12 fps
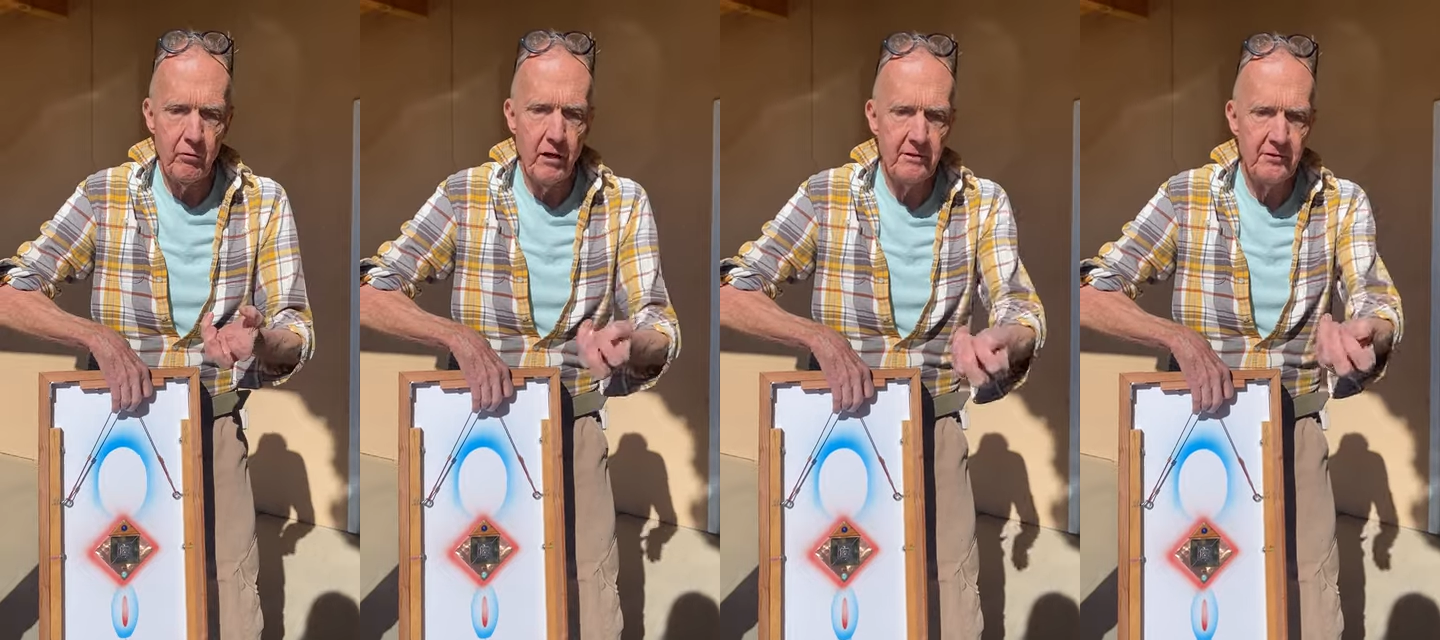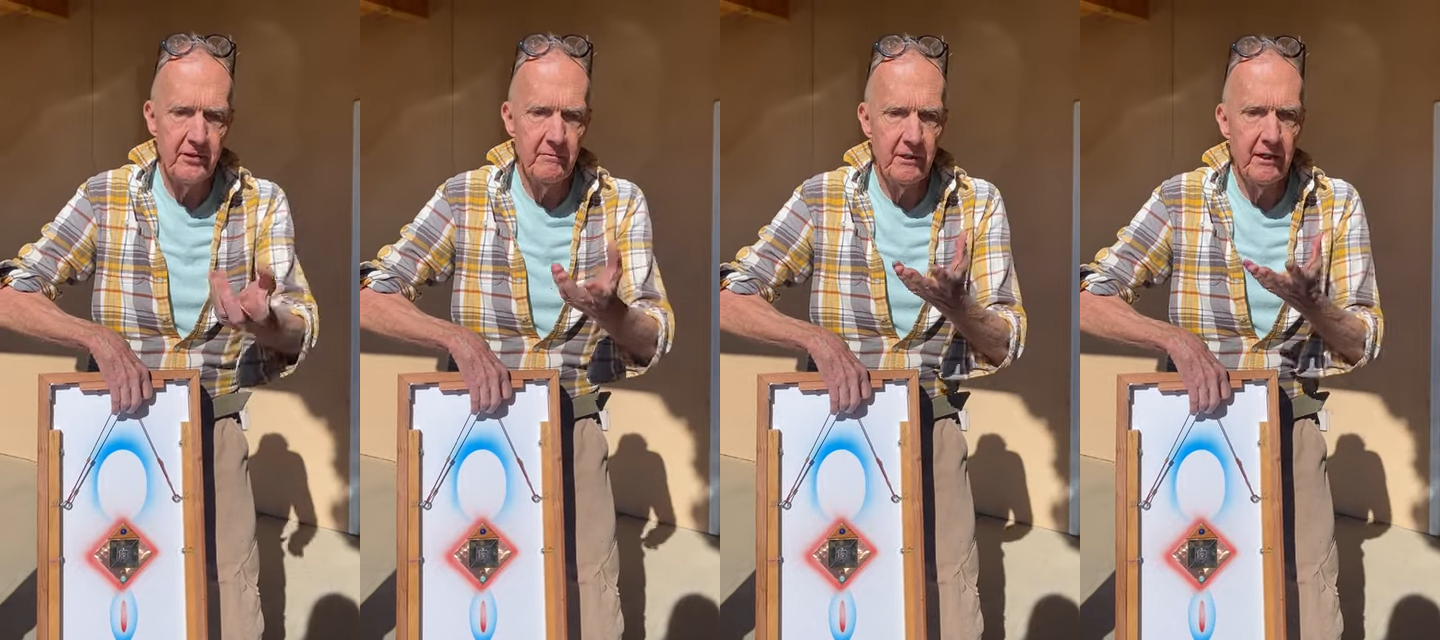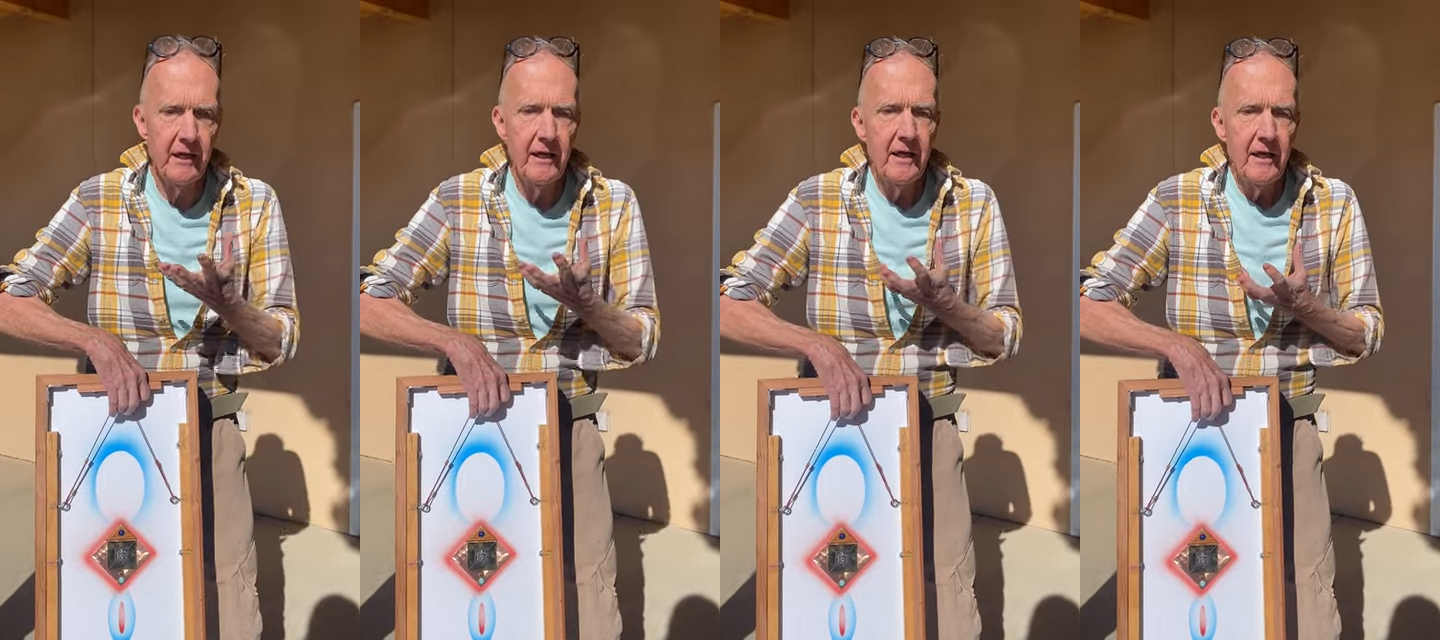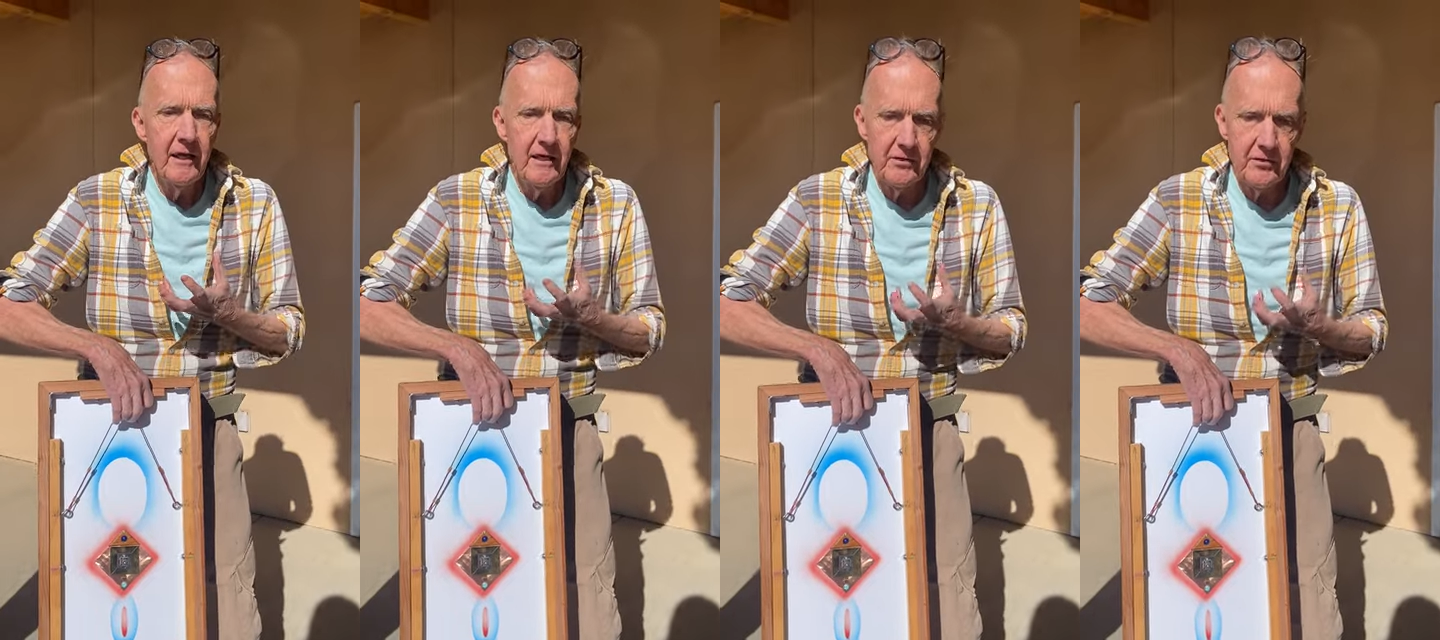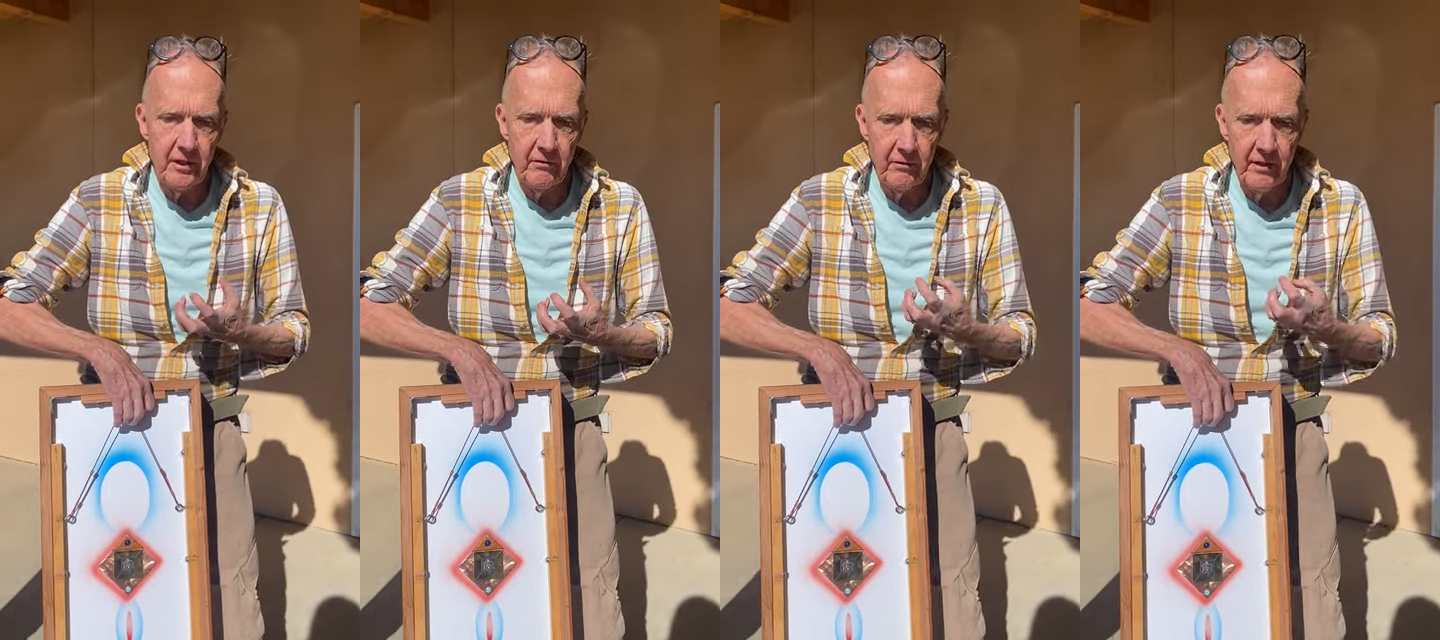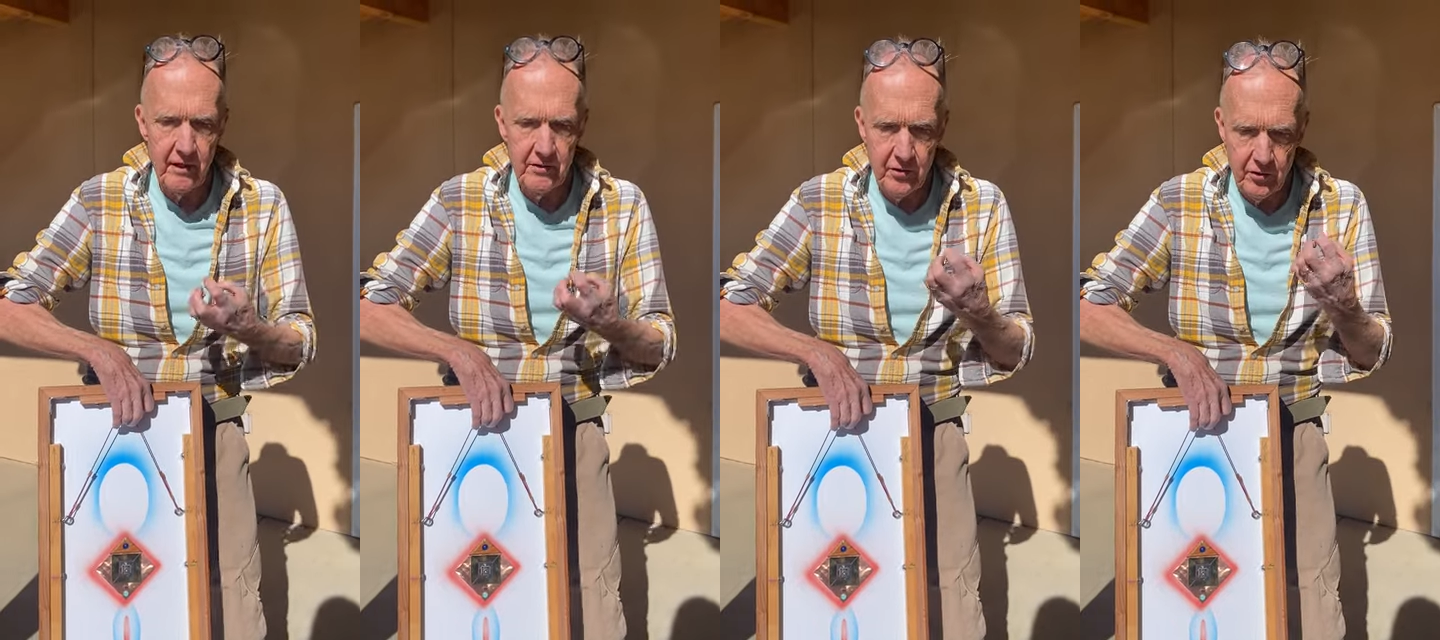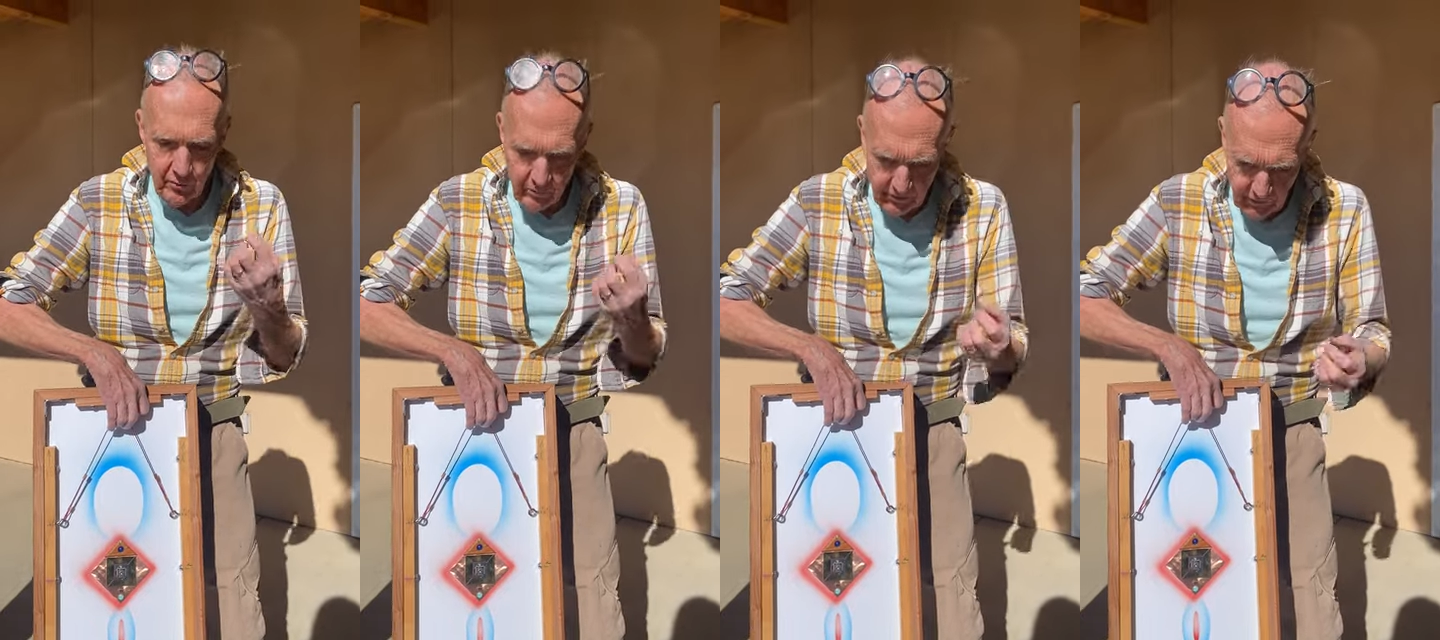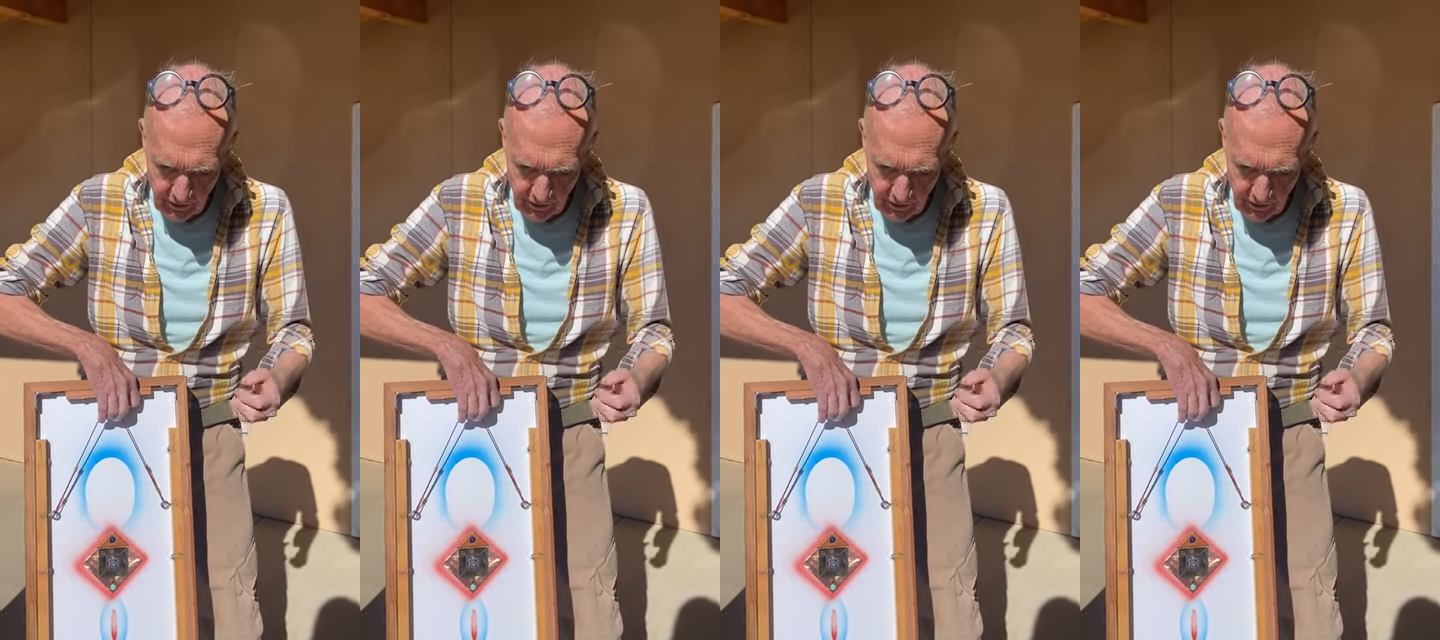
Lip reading: proximity. It synchronizes with